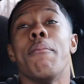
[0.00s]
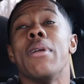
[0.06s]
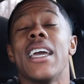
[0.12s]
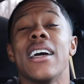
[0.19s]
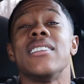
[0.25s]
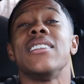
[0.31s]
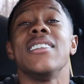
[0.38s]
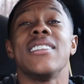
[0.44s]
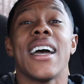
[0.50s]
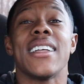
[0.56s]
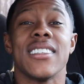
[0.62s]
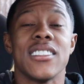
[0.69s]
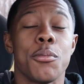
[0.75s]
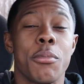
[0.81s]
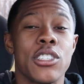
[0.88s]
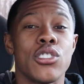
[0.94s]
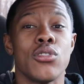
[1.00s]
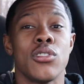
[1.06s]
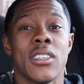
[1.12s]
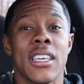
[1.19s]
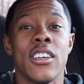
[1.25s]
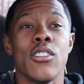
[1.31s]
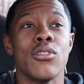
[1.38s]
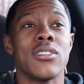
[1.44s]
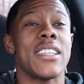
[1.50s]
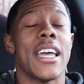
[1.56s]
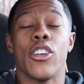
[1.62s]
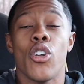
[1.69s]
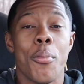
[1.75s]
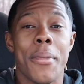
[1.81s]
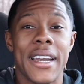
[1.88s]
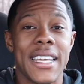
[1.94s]
Because he's got the special skills
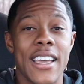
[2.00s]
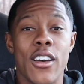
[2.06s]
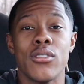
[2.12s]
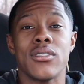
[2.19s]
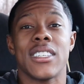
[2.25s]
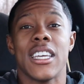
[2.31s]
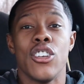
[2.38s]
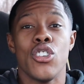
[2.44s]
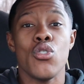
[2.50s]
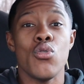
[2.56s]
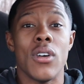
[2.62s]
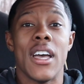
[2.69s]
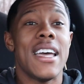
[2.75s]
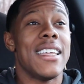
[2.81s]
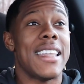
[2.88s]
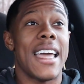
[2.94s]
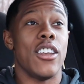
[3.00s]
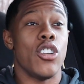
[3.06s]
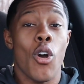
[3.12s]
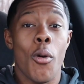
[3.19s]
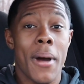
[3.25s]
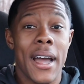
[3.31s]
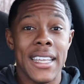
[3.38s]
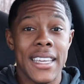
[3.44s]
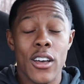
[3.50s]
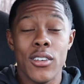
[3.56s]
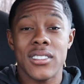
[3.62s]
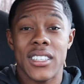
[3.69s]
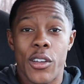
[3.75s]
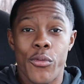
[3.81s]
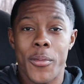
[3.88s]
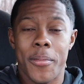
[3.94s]
that nobody else can do, that nobody
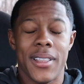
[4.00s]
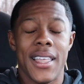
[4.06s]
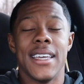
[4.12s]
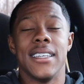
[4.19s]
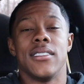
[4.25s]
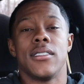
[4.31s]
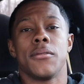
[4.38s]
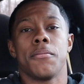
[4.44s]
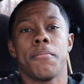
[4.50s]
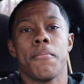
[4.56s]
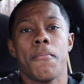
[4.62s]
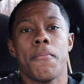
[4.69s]
else can replace.